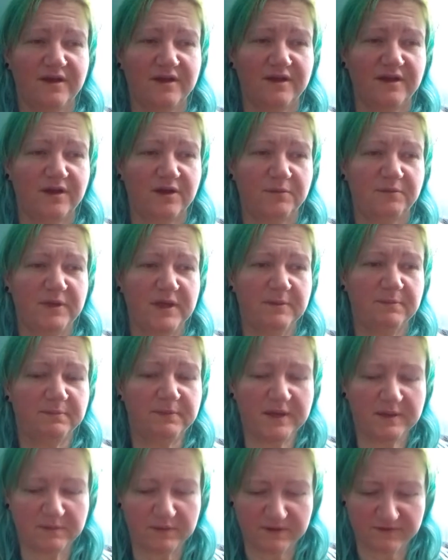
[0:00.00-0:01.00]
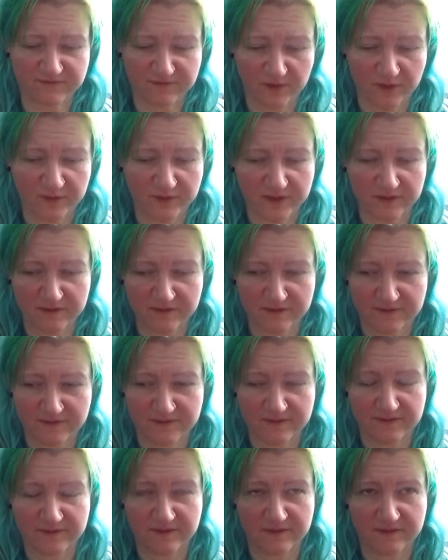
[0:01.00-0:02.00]
you know, people are following
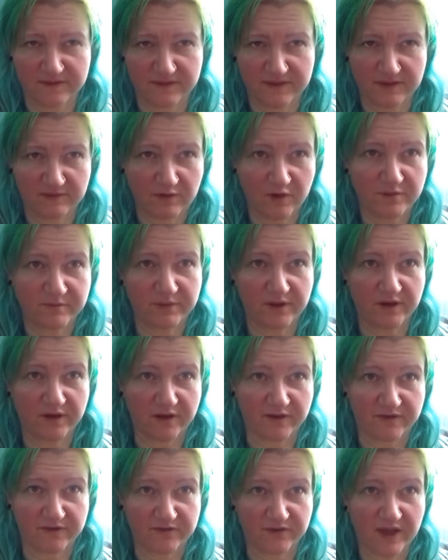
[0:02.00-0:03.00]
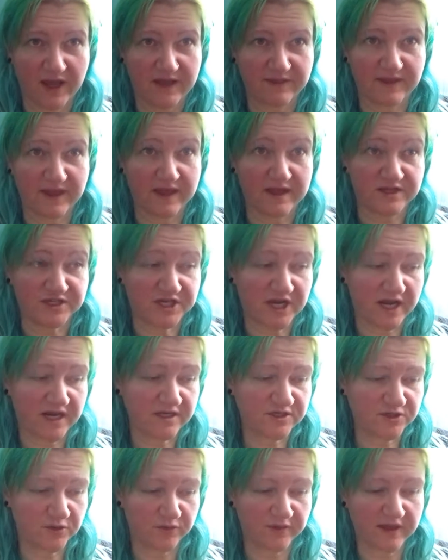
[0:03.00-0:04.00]
their own paths, and they can
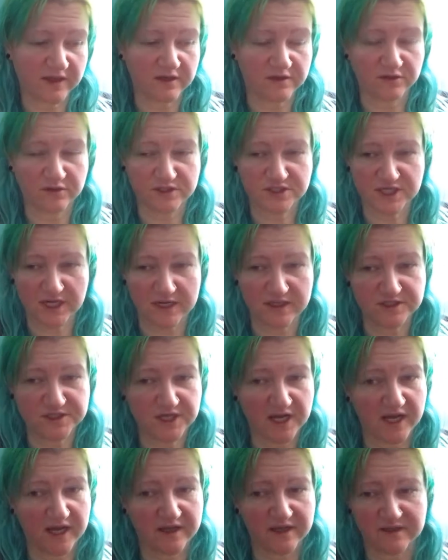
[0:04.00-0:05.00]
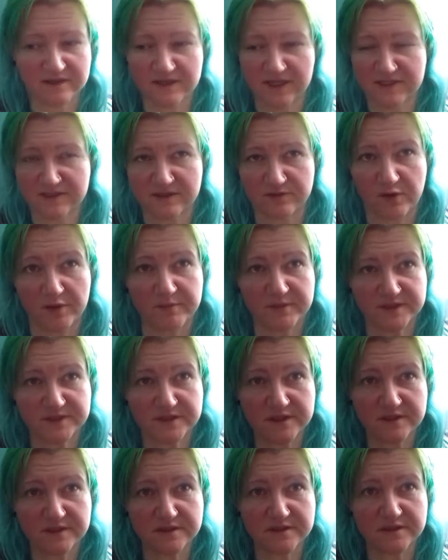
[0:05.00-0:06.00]
change or they can not change, and that's their own
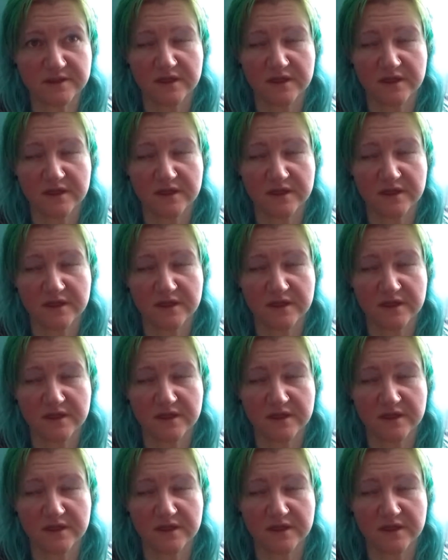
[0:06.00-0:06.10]
business.